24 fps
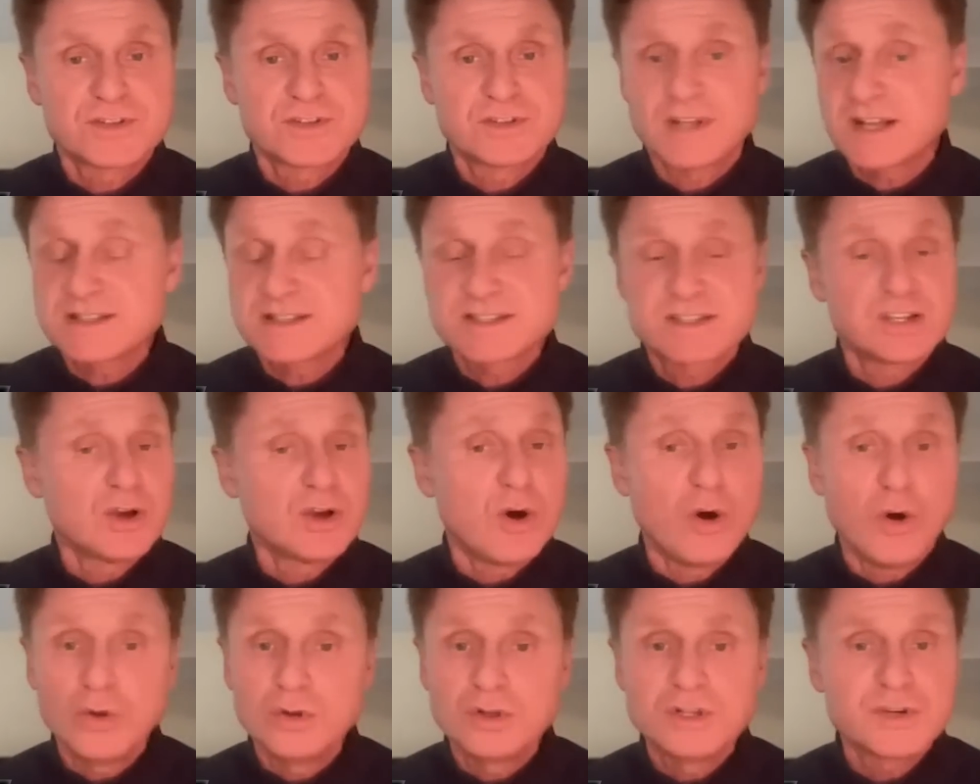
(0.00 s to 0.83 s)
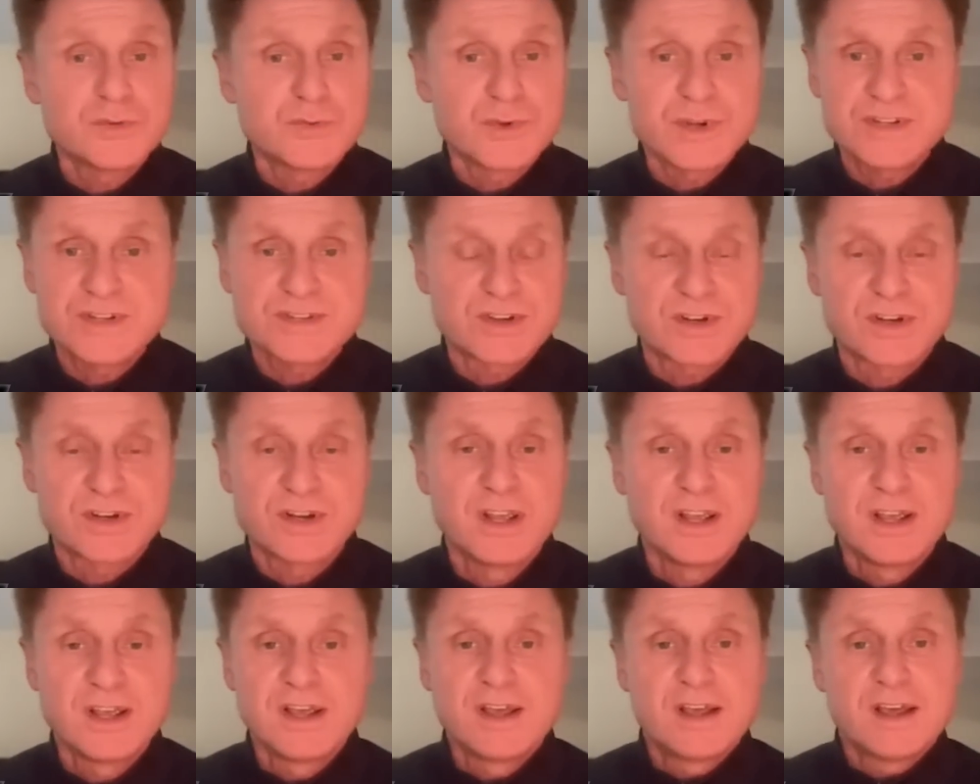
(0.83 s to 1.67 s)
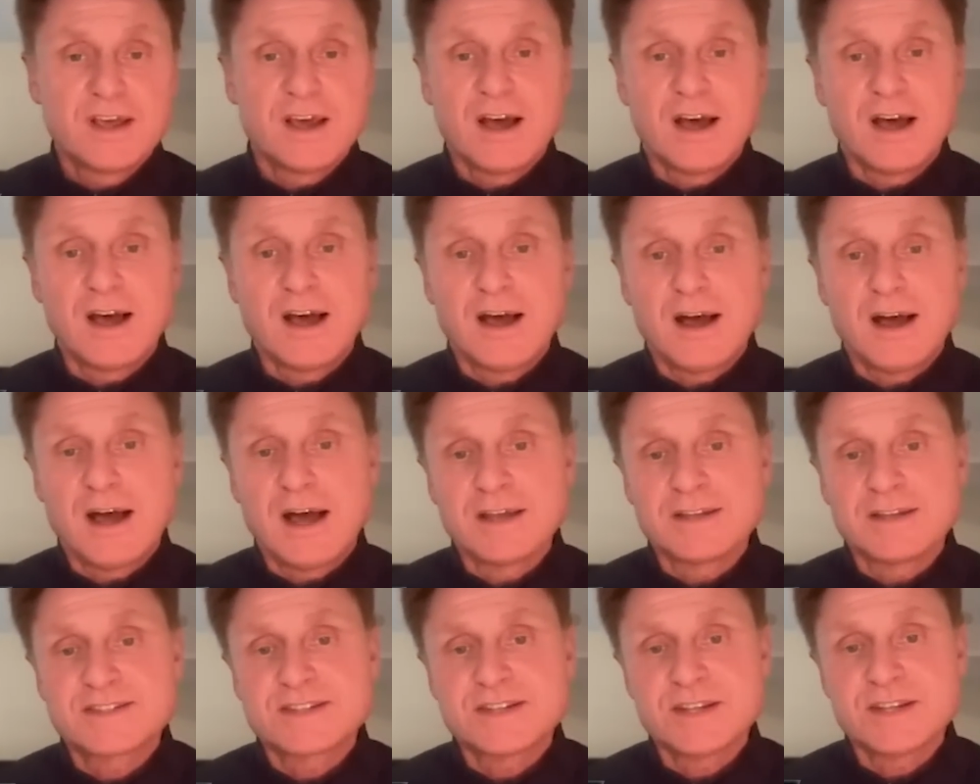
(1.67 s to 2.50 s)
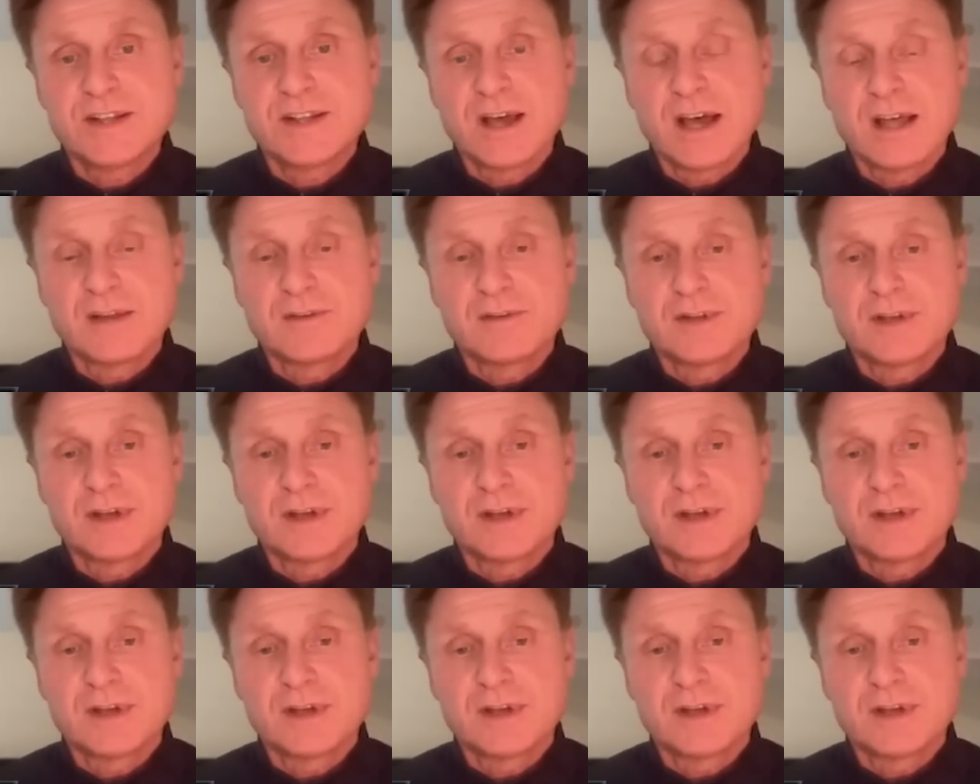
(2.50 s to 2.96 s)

That's the only reason uh, I see that.